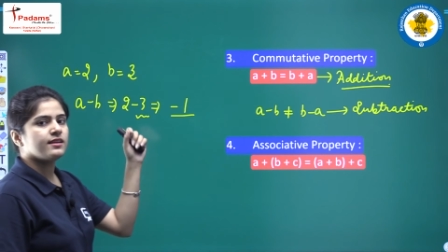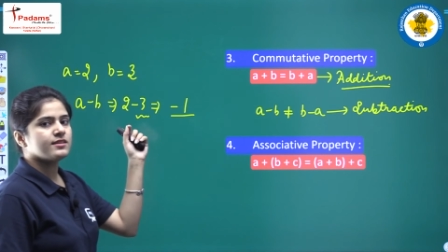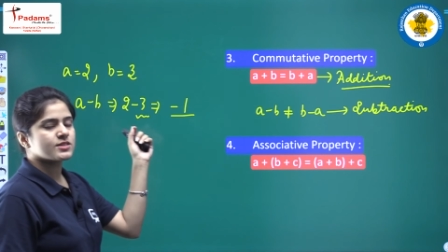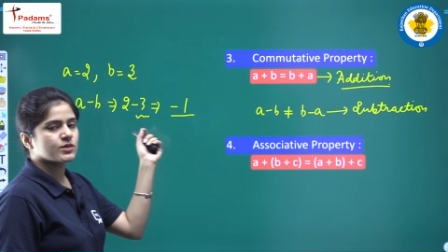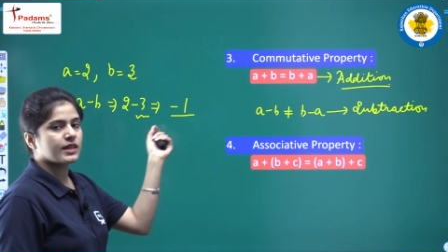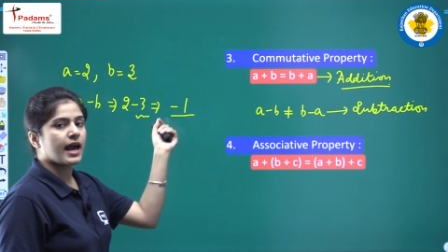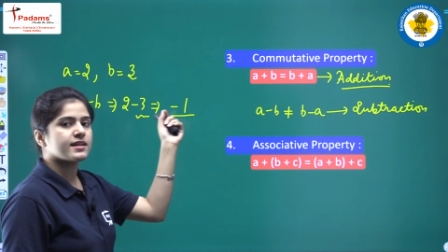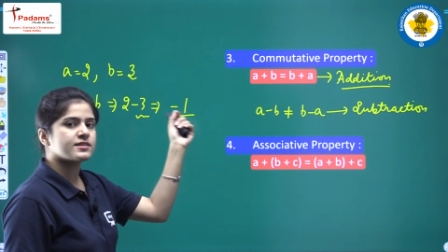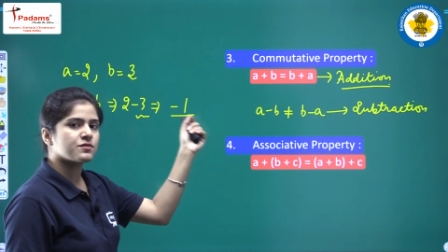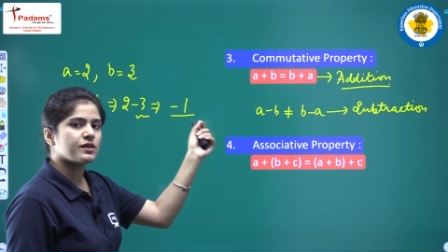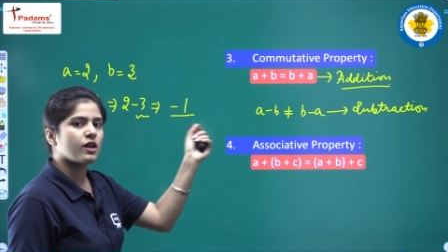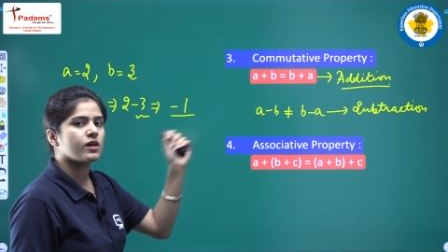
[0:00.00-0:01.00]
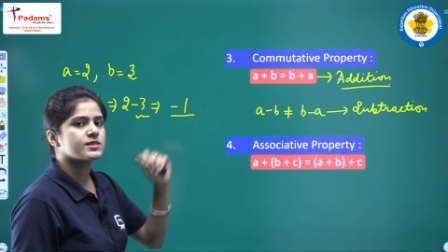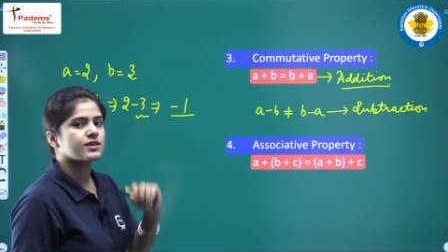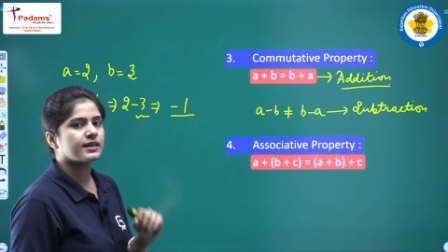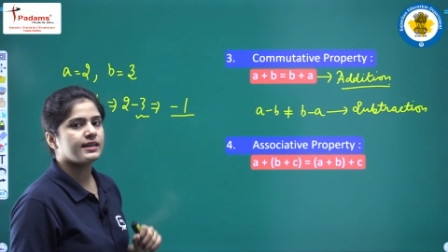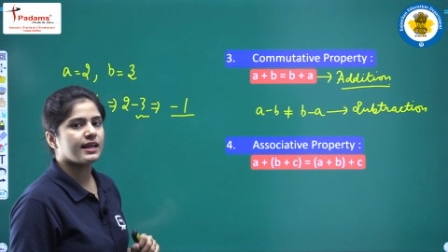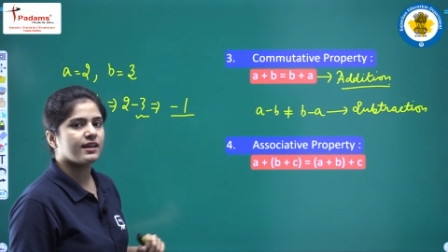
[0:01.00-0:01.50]
sign. So, the answer will
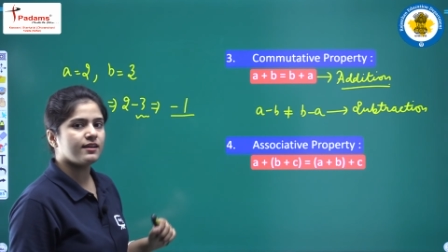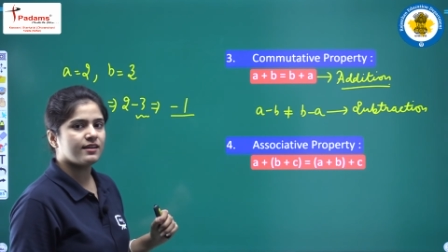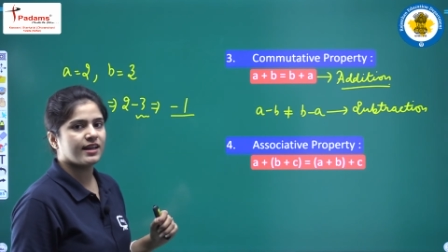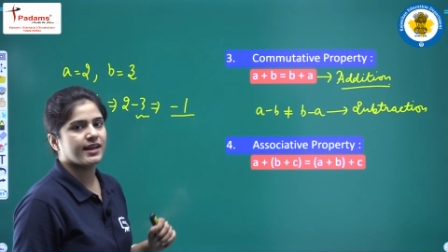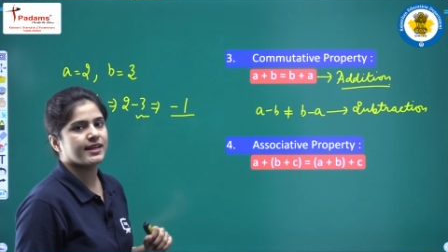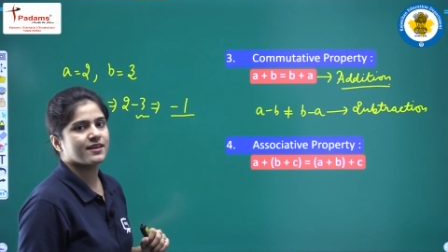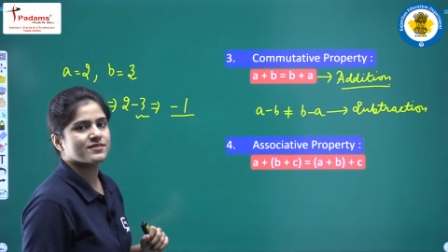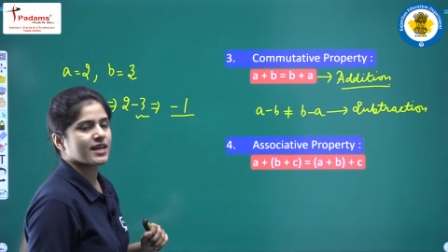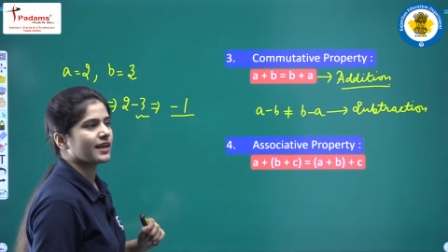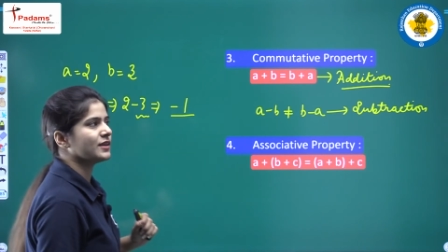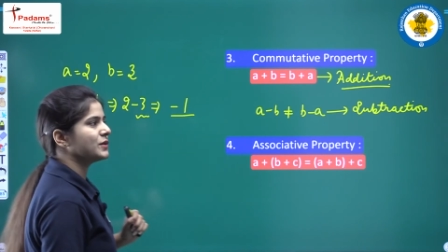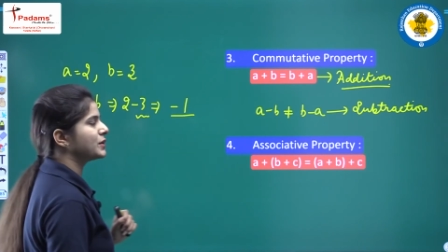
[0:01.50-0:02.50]
also contain a negative sign,